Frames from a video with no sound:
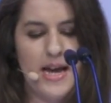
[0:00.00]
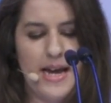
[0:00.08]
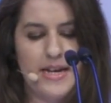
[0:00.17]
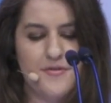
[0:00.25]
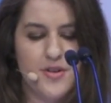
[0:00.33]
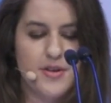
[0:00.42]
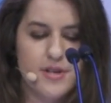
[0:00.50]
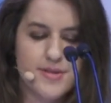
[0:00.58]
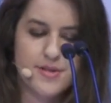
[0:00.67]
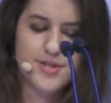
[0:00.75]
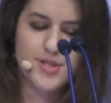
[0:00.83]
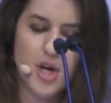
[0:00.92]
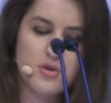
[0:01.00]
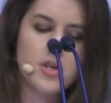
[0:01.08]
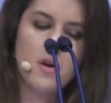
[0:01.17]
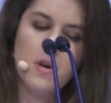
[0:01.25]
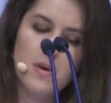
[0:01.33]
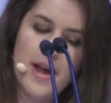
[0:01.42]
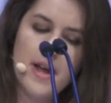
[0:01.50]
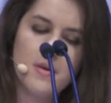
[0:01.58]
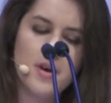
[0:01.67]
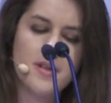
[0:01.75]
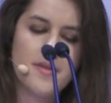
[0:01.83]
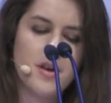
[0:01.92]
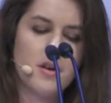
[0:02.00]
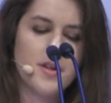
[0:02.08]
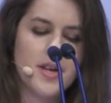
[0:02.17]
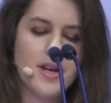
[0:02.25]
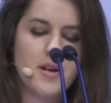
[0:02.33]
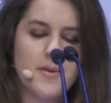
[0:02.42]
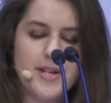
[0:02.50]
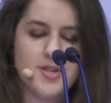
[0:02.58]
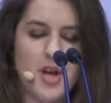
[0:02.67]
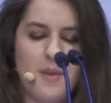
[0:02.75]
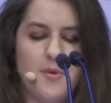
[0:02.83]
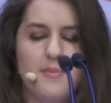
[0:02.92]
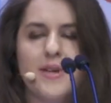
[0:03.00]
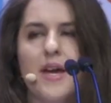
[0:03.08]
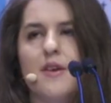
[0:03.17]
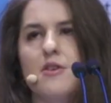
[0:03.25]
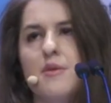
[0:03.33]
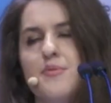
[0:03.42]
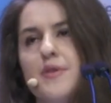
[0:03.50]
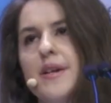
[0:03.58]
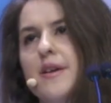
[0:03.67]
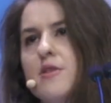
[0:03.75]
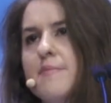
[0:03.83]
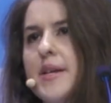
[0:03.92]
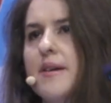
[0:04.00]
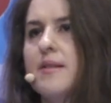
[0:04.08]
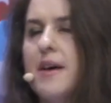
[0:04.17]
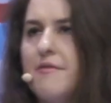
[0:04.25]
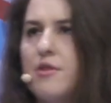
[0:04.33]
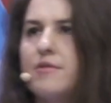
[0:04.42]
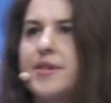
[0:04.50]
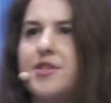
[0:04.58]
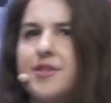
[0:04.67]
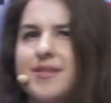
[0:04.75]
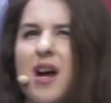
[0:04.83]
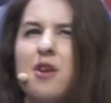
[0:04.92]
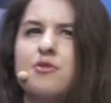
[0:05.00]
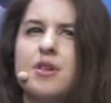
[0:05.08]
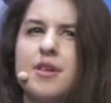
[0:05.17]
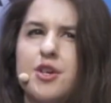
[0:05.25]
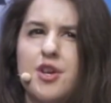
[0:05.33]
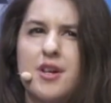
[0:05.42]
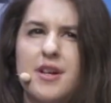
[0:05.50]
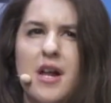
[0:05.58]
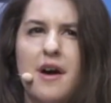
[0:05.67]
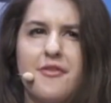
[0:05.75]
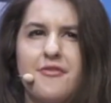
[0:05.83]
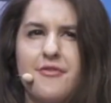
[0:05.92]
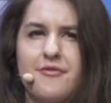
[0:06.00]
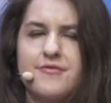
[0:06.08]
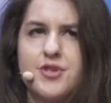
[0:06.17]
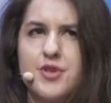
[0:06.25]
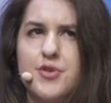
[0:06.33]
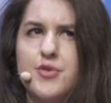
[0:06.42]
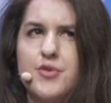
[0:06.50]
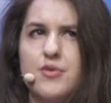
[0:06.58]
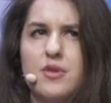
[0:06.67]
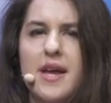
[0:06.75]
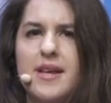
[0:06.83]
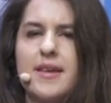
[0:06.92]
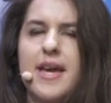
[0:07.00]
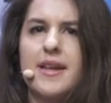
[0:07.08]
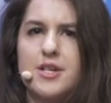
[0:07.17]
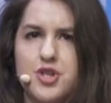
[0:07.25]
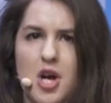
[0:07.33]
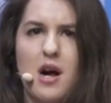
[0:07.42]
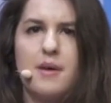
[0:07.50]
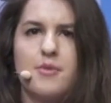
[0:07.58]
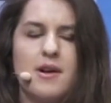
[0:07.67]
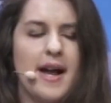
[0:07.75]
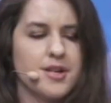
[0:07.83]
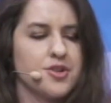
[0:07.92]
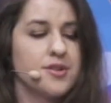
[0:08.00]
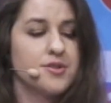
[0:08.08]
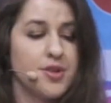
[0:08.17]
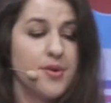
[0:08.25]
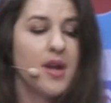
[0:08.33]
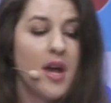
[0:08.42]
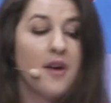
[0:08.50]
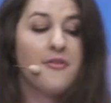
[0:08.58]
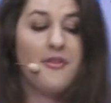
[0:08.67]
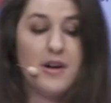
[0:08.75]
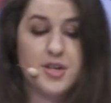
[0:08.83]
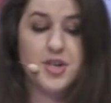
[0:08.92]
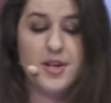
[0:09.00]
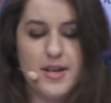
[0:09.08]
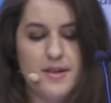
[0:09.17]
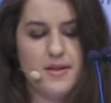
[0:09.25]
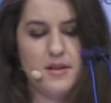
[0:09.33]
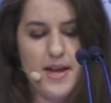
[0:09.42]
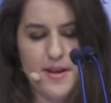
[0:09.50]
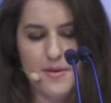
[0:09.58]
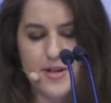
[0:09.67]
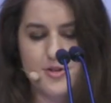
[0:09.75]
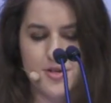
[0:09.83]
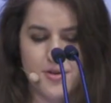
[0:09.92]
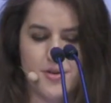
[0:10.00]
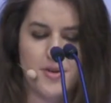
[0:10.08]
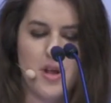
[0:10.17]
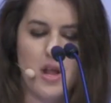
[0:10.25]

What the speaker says: And if their users don't go away, well, then they're only going to reach upper beginner or pre-intermediate level, which is not really good enough to get a job or actually to function in the language.